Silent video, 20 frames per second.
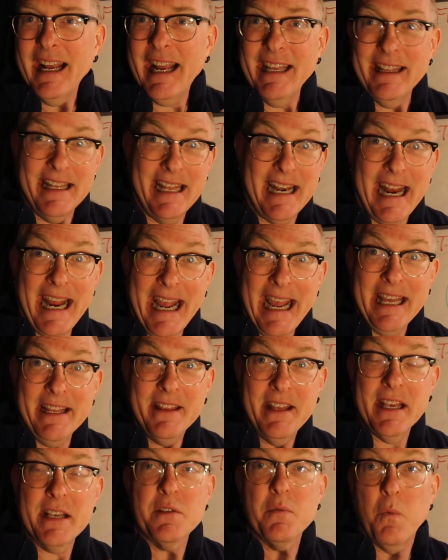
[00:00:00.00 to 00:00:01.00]
And then I
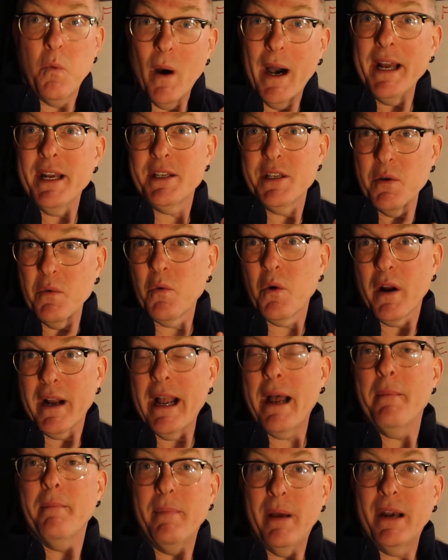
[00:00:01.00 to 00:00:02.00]
add this, why does it work
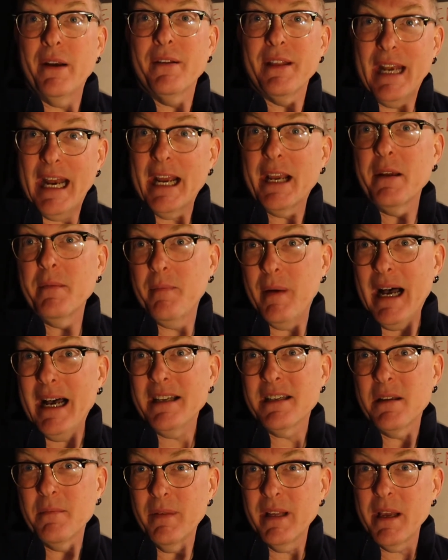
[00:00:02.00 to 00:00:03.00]
out better than I could
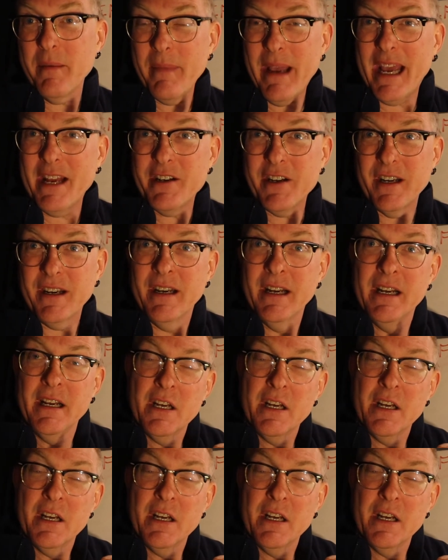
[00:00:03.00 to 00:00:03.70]
possibly imagine?